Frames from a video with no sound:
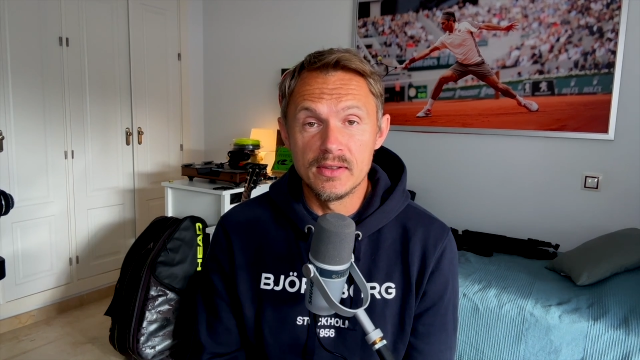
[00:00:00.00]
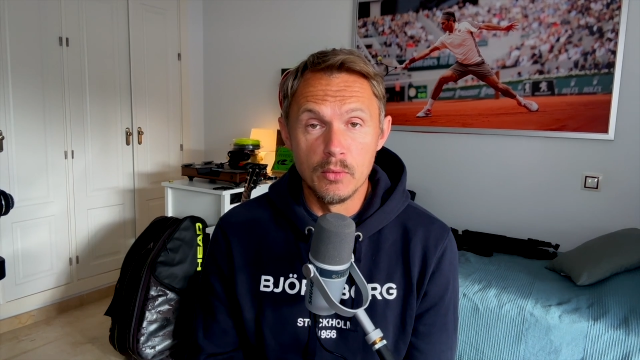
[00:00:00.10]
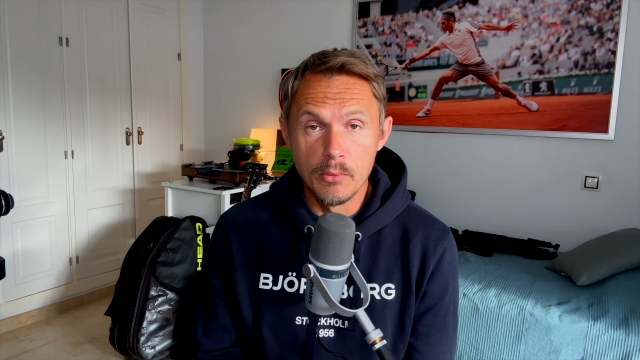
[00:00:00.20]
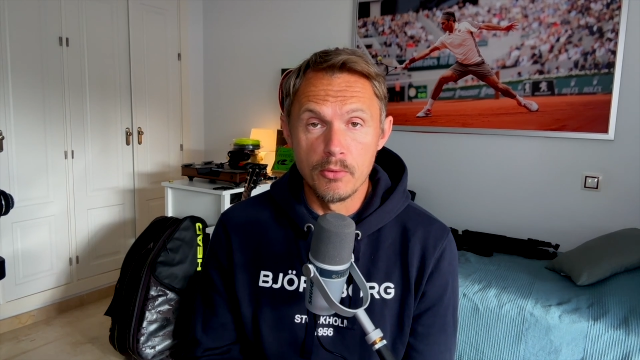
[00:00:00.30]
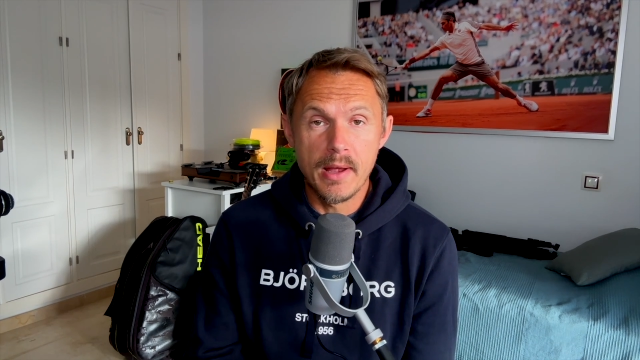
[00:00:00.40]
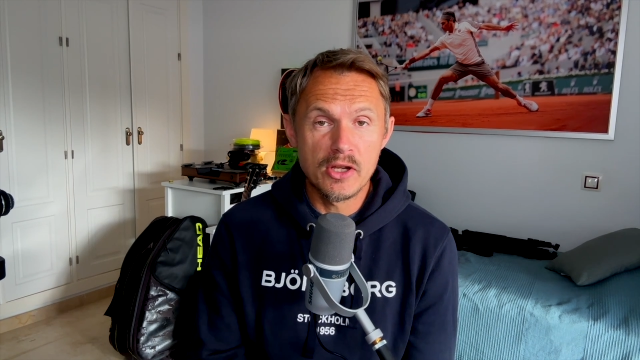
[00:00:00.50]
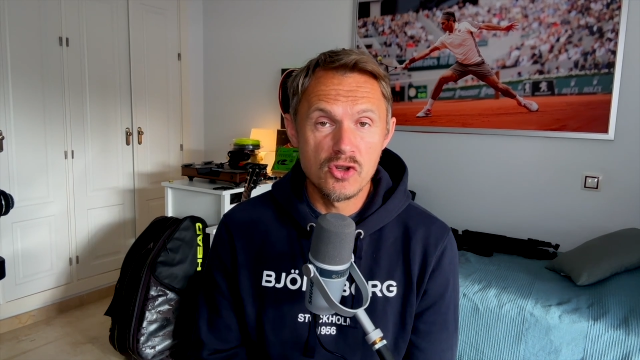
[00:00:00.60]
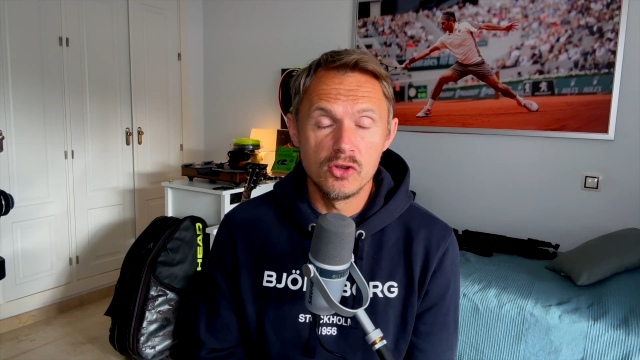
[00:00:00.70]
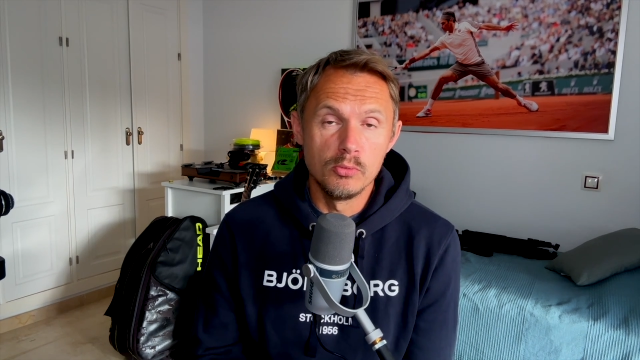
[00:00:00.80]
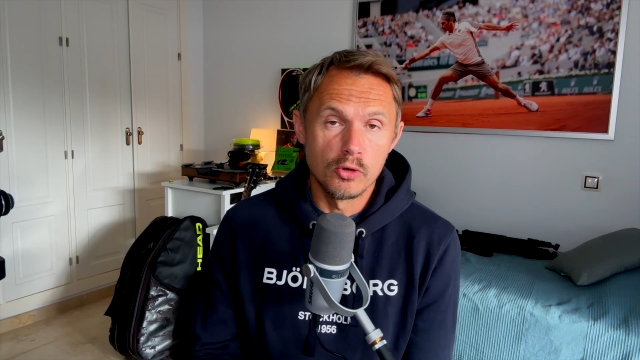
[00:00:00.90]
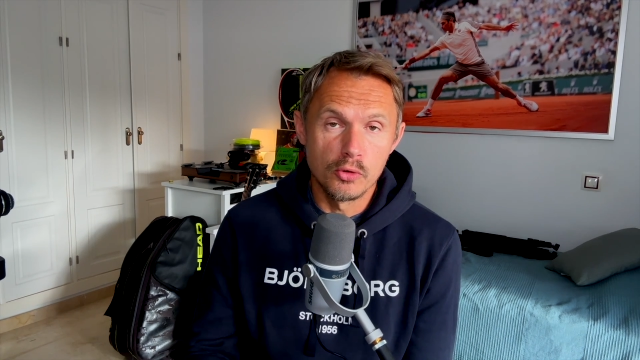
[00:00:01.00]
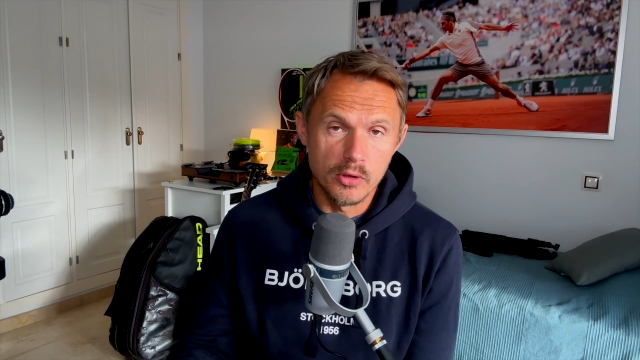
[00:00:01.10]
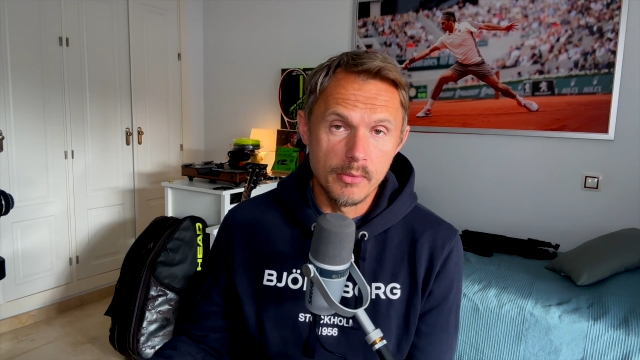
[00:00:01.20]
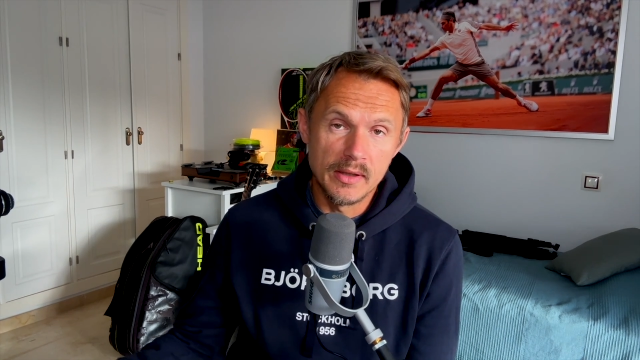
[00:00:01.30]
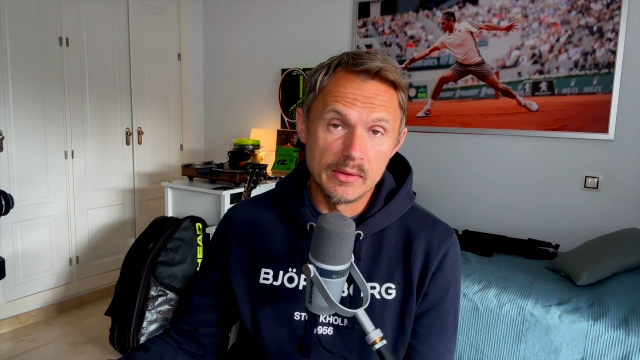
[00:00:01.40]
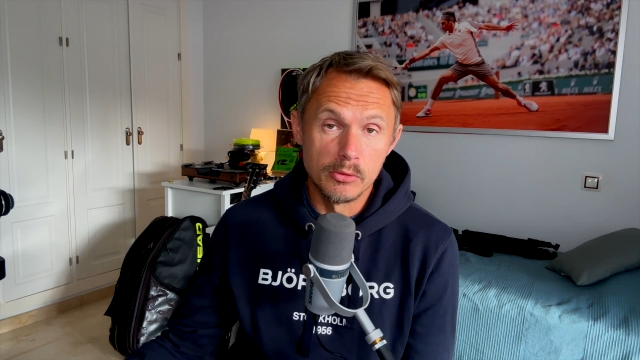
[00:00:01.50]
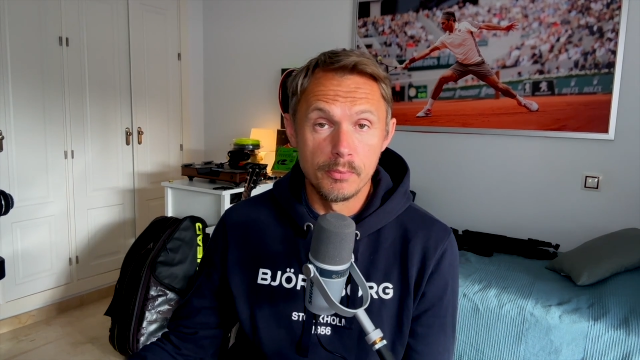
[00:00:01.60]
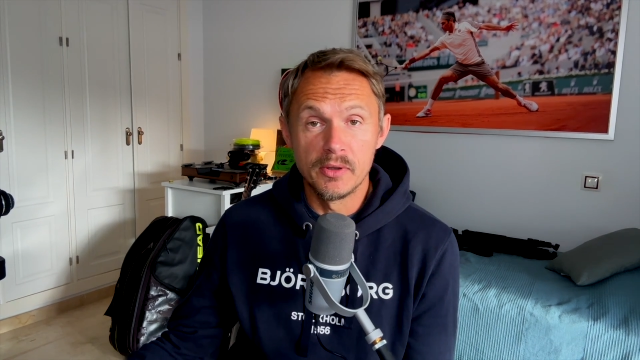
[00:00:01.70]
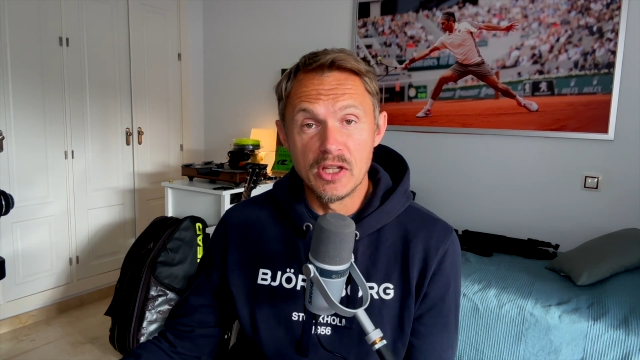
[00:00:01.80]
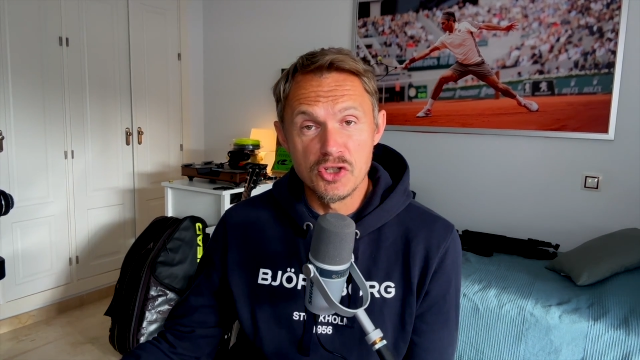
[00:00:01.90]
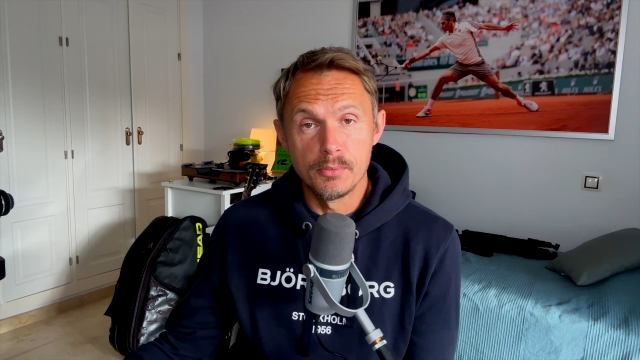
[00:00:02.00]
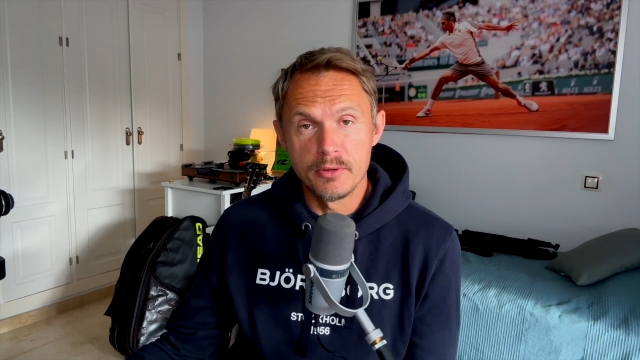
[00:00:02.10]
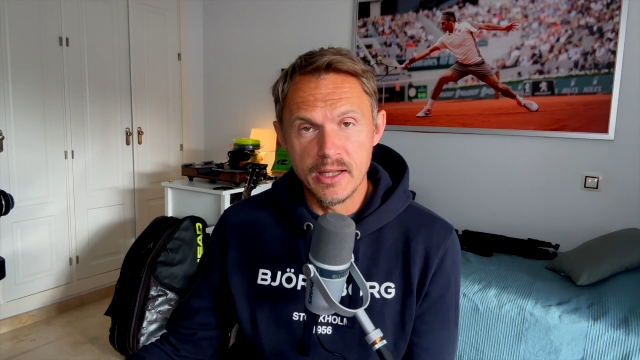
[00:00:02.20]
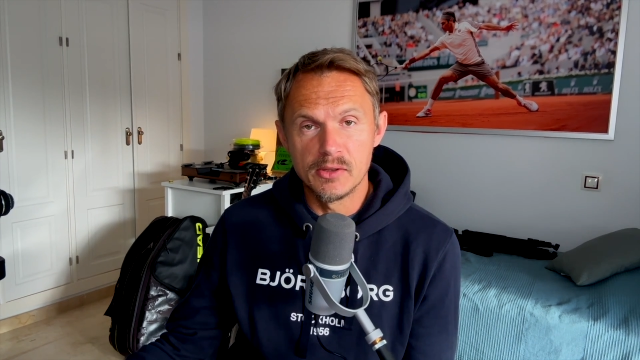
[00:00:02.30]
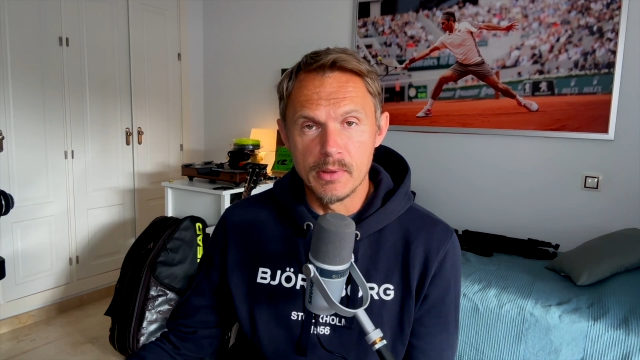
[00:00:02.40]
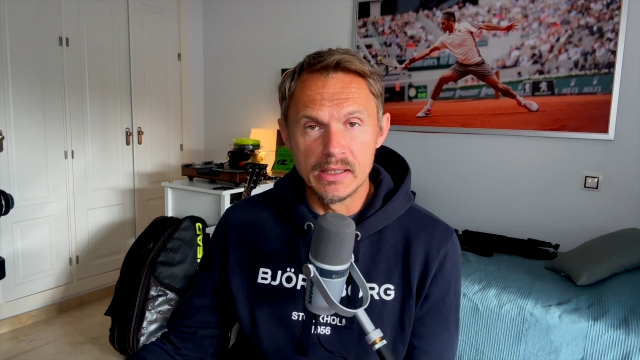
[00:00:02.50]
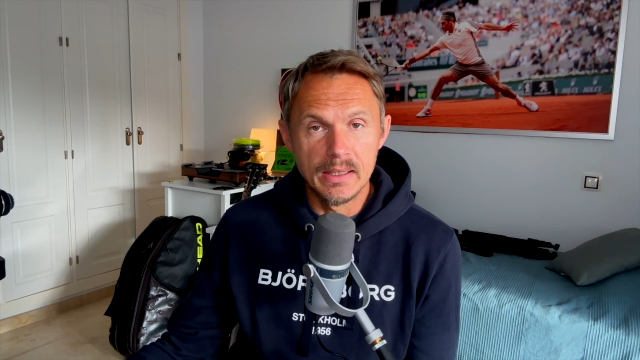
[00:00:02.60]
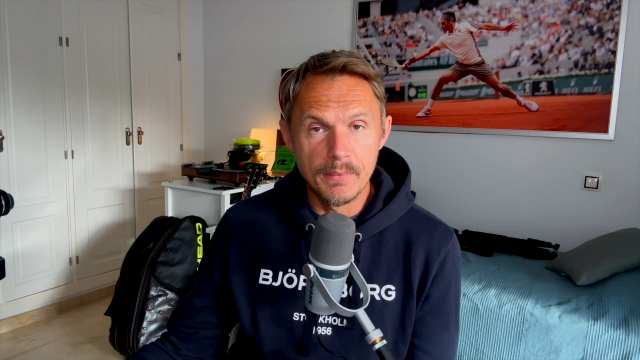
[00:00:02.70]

they want more matches, more tournaments, more potential prize money.